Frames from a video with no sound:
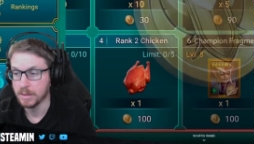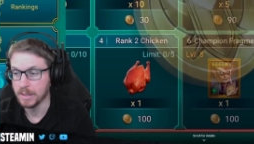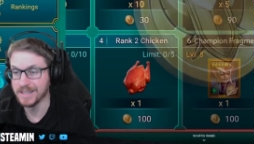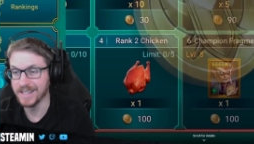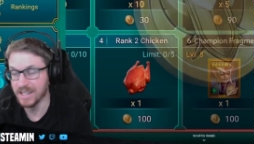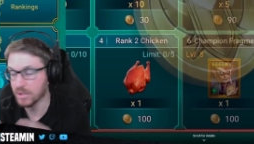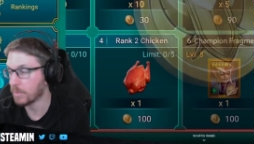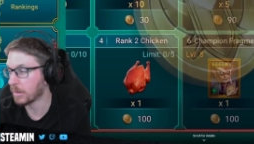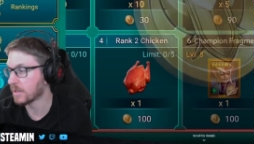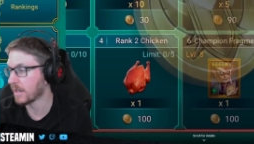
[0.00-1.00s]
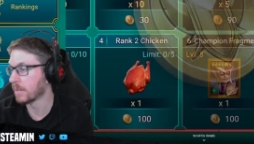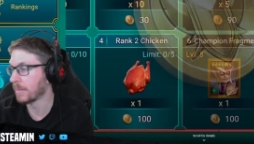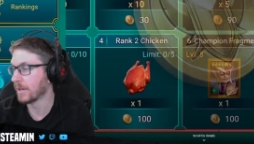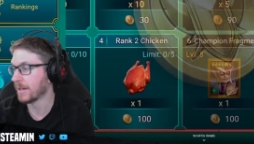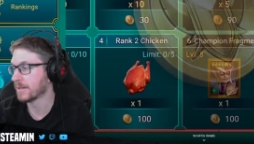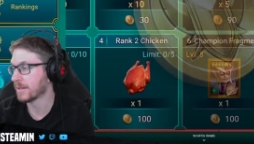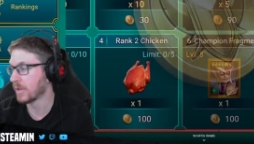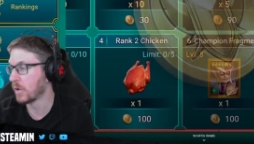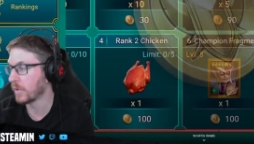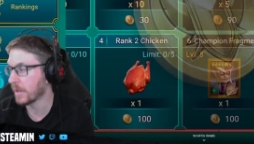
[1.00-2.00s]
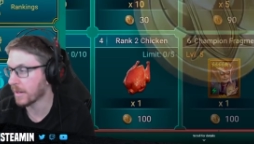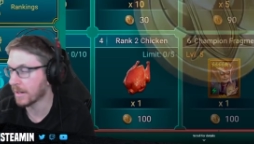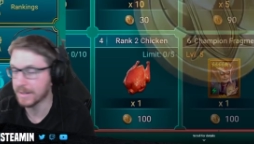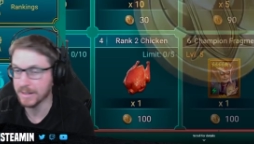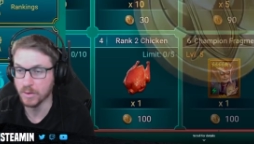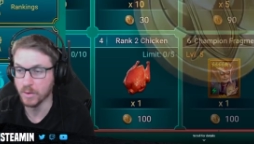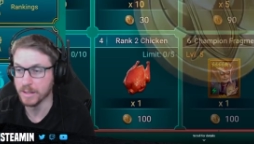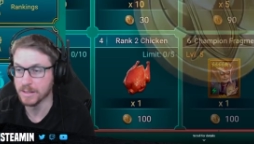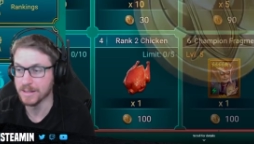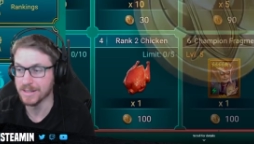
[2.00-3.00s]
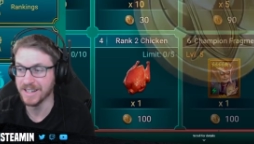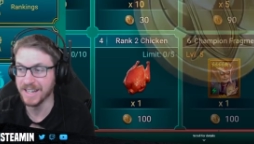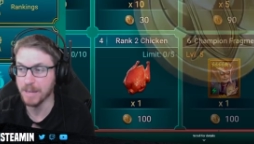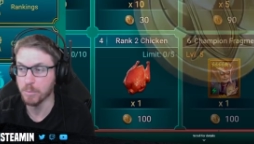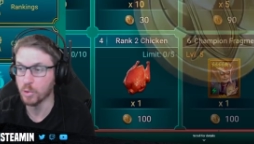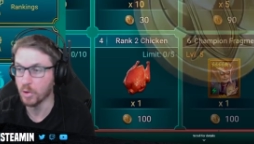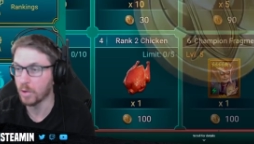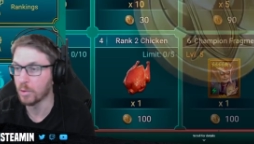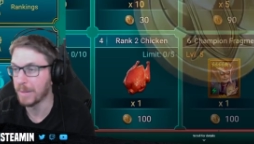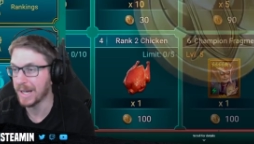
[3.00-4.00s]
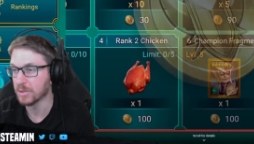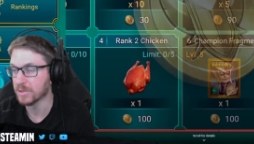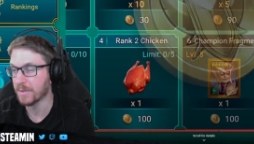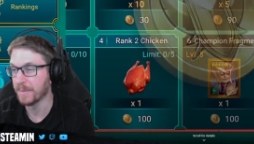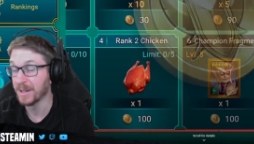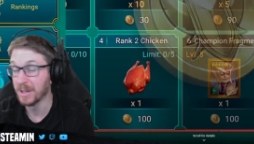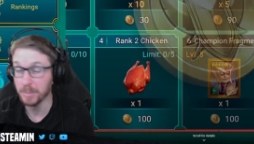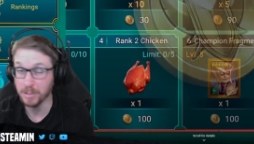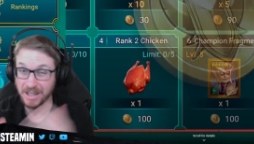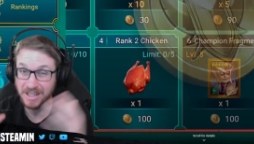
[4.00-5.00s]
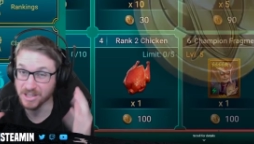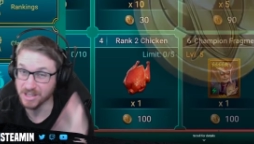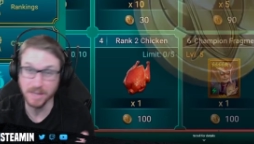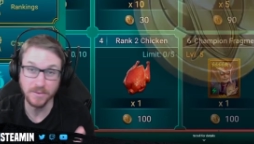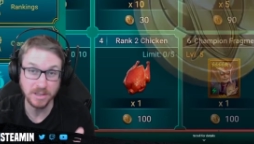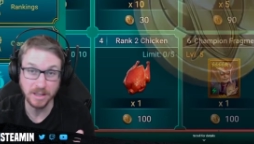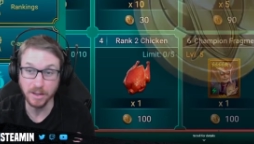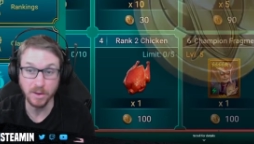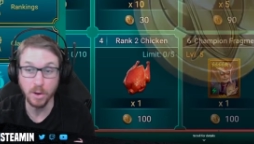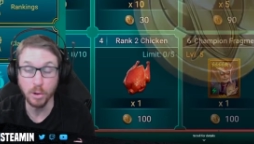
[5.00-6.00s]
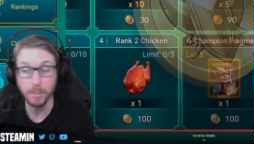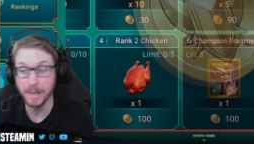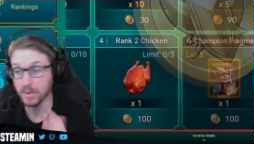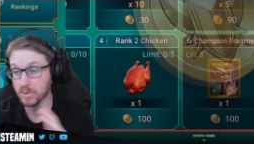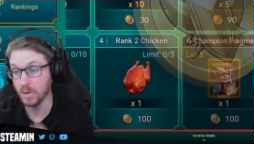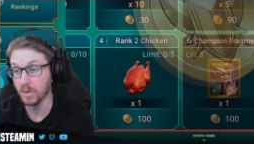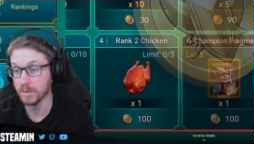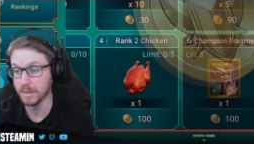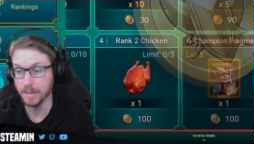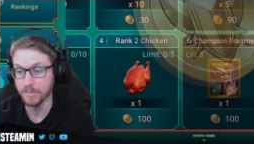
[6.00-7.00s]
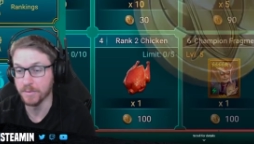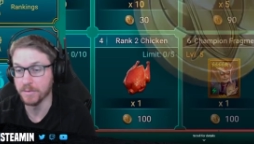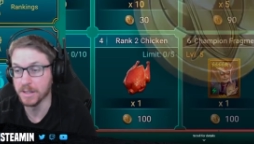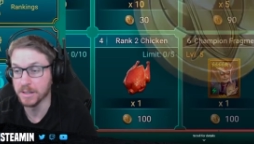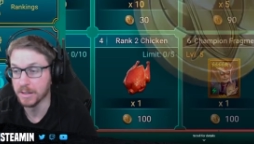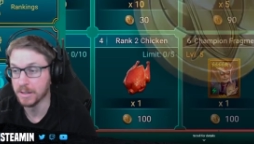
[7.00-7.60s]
And yeah, super excited about this. The only thing I did notice is you can get more auto battles from it. Please just give us like auto battles all the time for free.